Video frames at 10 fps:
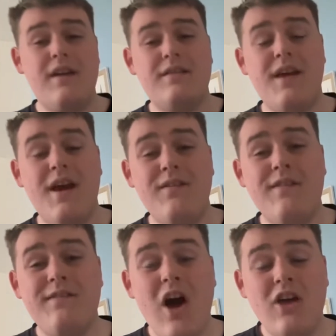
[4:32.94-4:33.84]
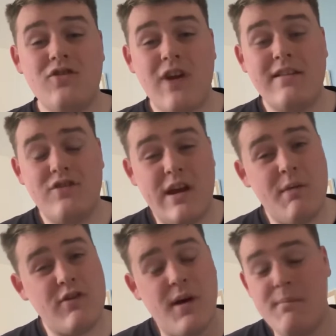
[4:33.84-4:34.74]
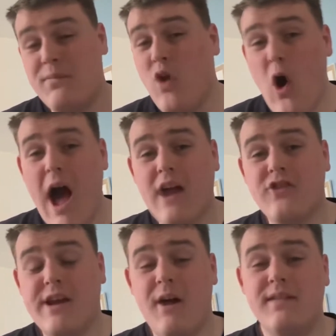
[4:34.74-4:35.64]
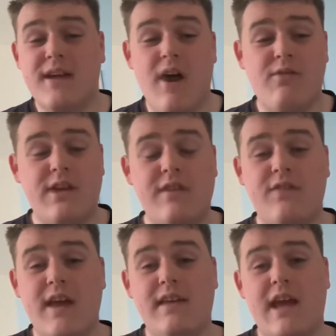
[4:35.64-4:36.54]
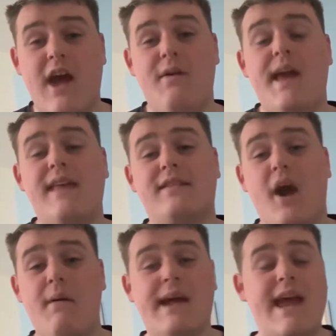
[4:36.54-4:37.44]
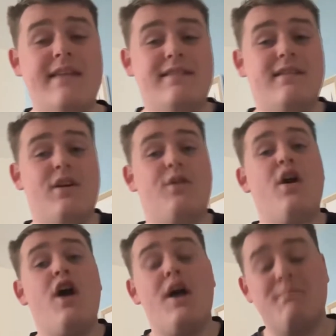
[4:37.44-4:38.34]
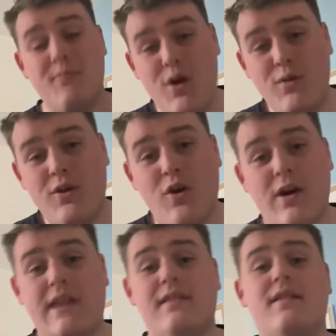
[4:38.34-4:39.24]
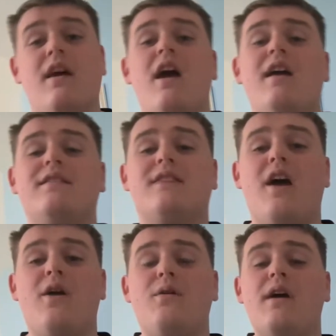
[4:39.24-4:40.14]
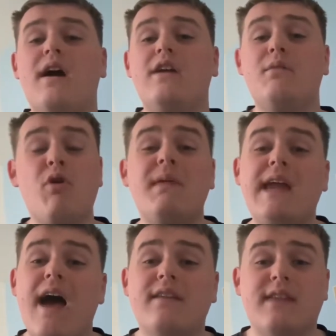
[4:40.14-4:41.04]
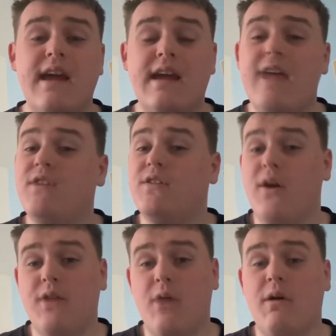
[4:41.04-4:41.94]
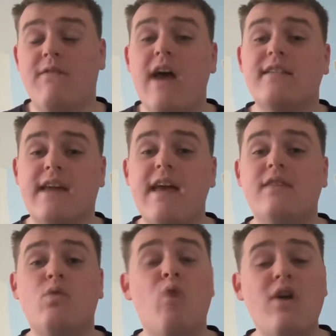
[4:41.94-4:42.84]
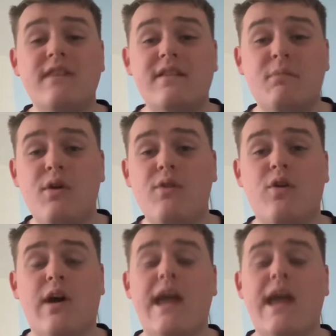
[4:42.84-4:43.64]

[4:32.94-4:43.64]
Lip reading: So the third strategy, which I'm not actually going to cover in this video, is going into moon coins. So you're probably asking, if you don't know what investing is, what is a moon coin?